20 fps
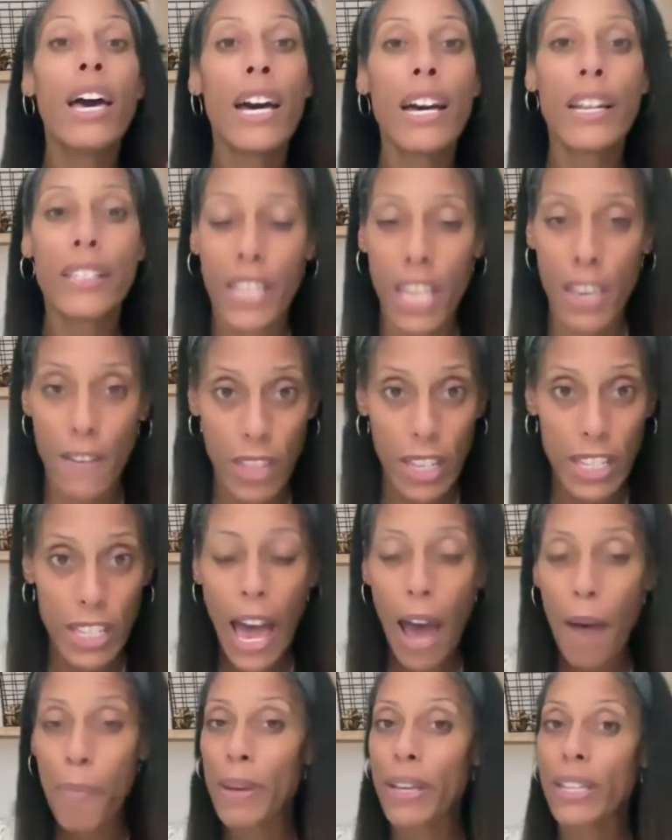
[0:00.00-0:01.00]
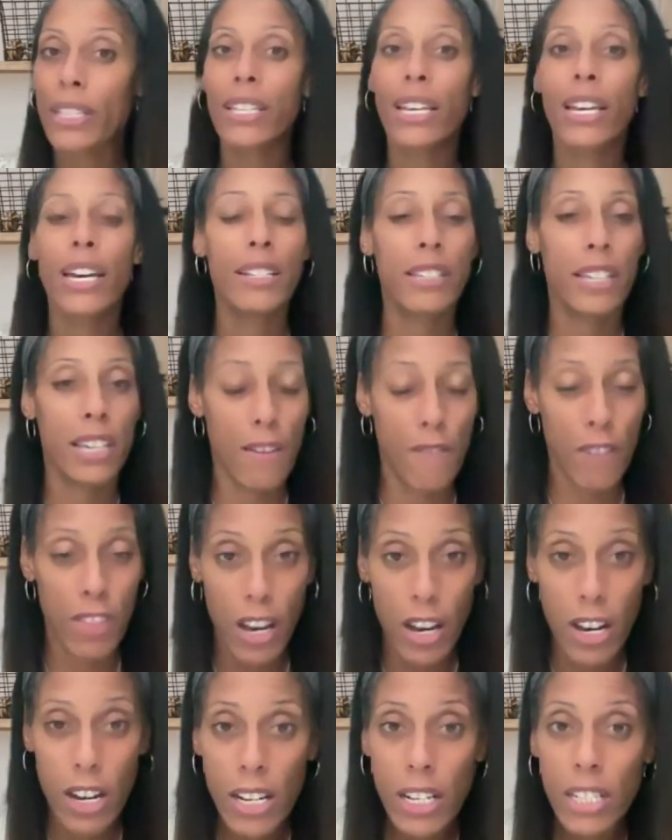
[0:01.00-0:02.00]
to give you the topics, to give you the
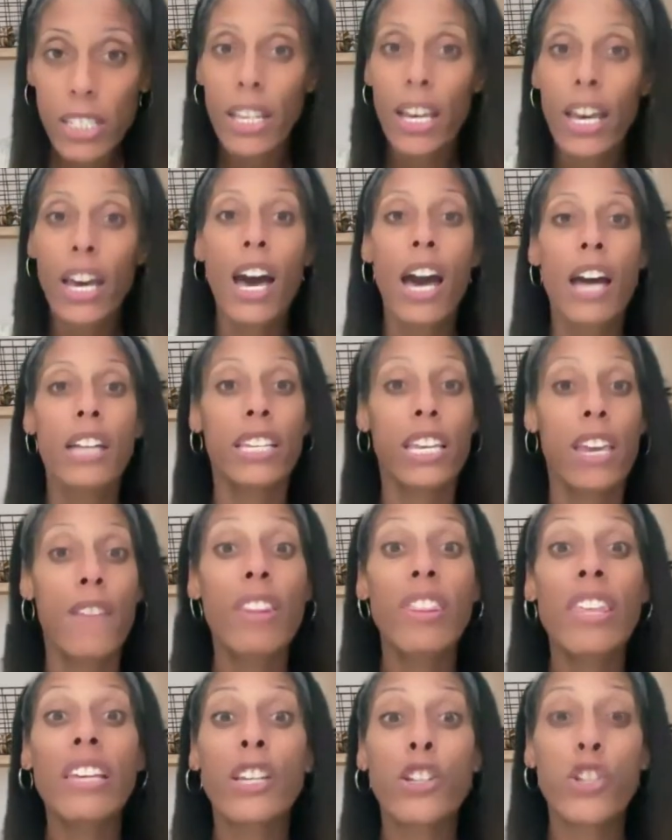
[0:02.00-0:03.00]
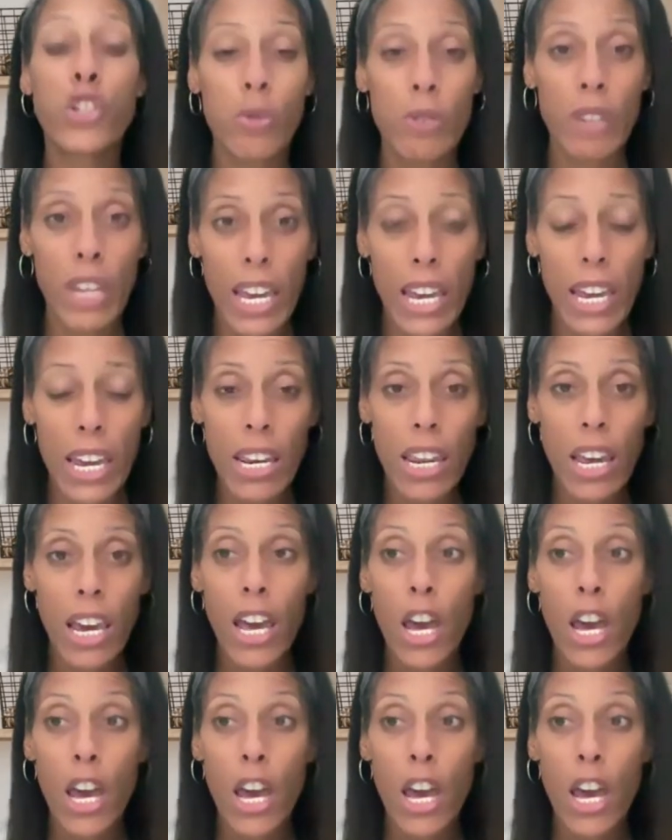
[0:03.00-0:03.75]
hooks, to give you the things that you need.